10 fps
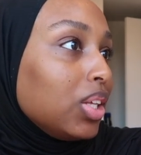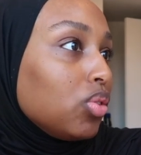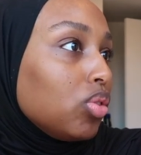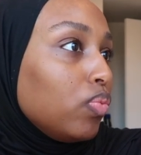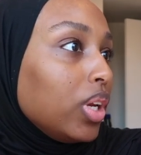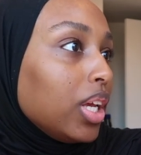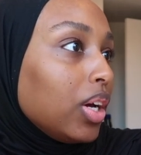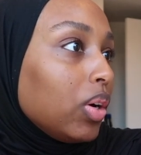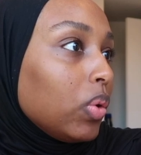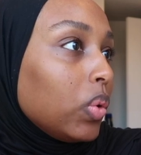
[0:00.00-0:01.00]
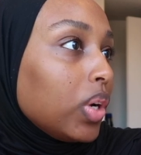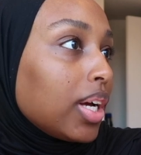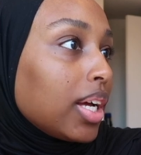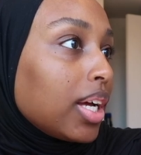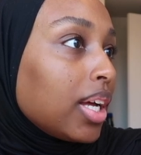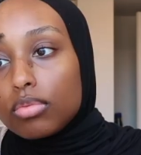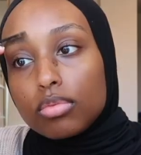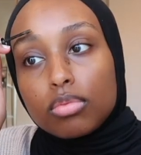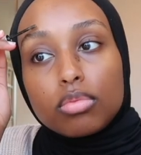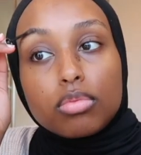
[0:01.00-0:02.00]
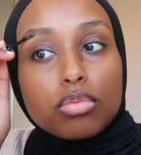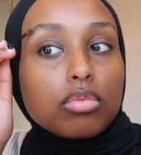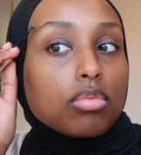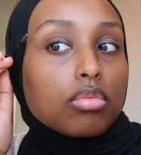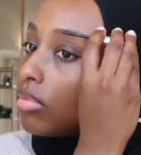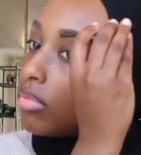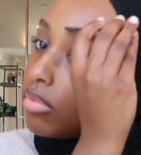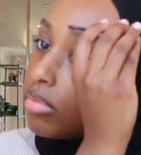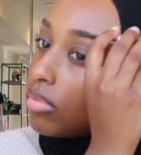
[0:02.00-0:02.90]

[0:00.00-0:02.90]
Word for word: YouTube video. Yeah, you know.